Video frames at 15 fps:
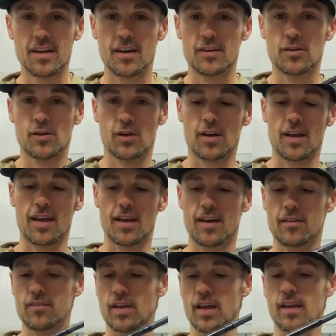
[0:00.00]
You're gonna
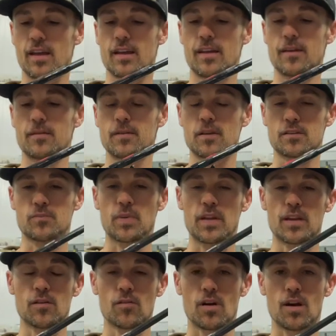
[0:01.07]
have a
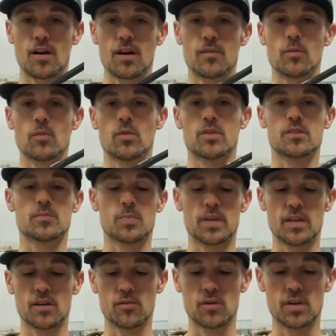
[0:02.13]
spinning rod with a
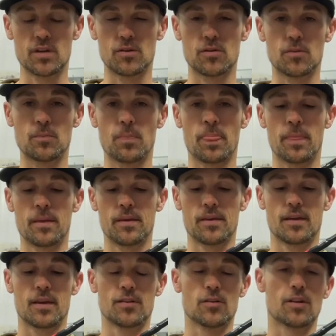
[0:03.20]
spinning reel,
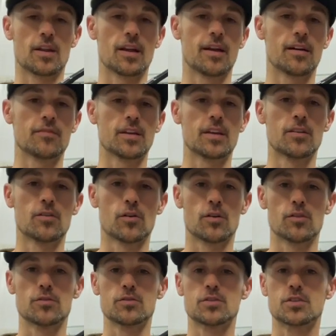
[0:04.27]
and you're gonna have
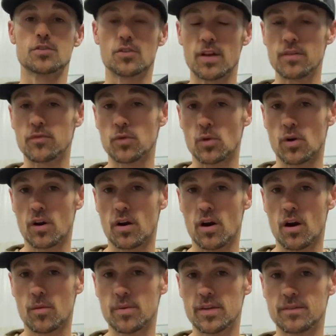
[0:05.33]
either straight
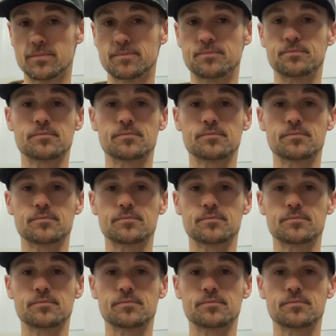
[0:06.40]
fluorocarbon